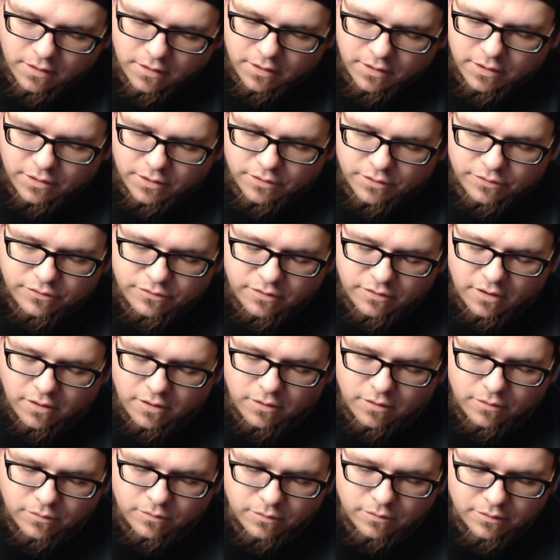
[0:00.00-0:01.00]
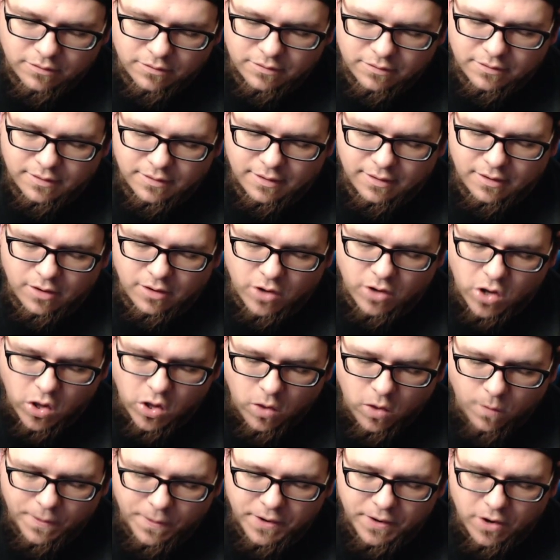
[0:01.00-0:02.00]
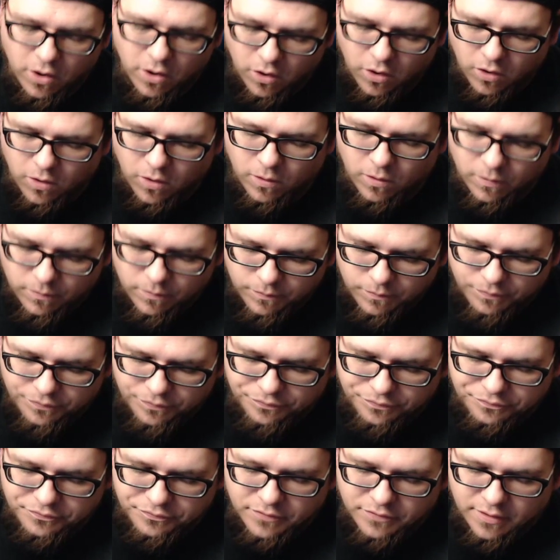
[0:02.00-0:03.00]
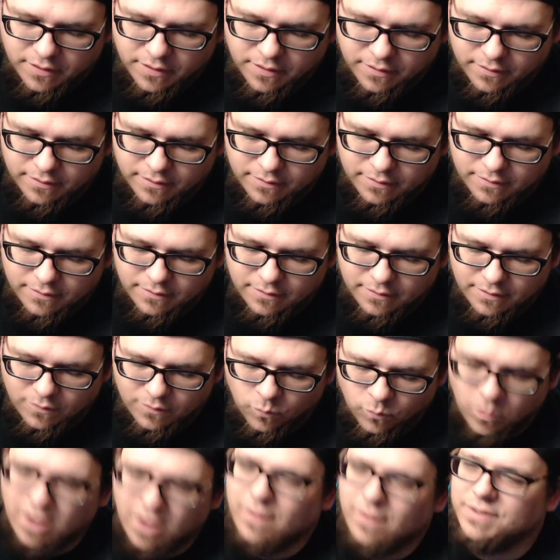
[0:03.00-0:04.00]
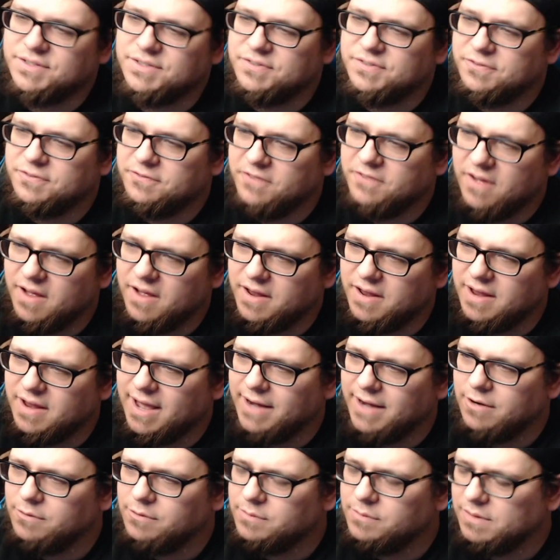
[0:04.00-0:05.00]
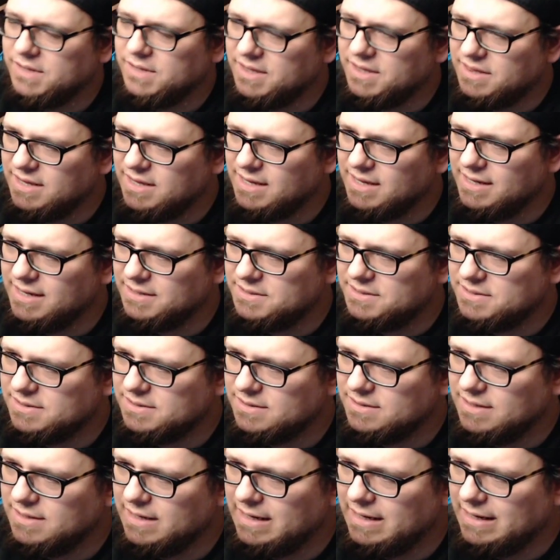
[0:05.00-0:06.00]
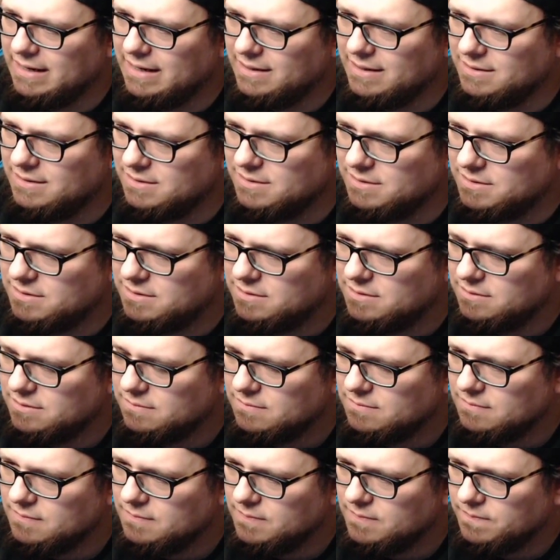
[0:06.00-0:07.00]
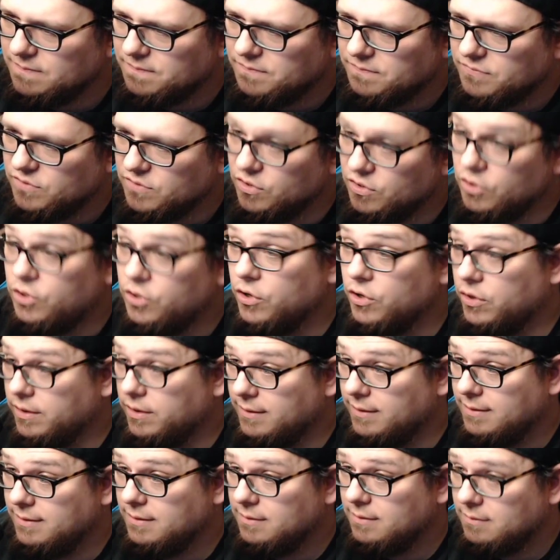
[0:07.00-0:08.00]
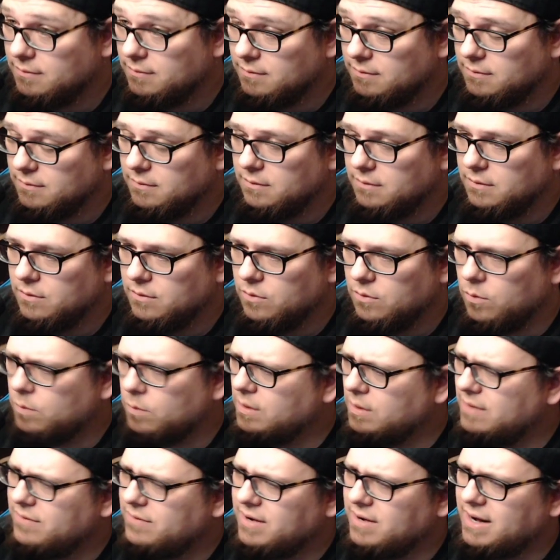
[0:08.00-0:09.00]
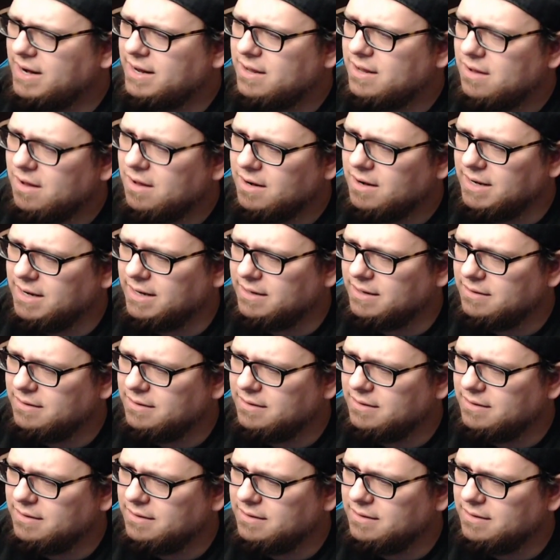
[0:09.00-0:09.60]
So, all in all, while it's fun, I don't really think it's as good or even iconic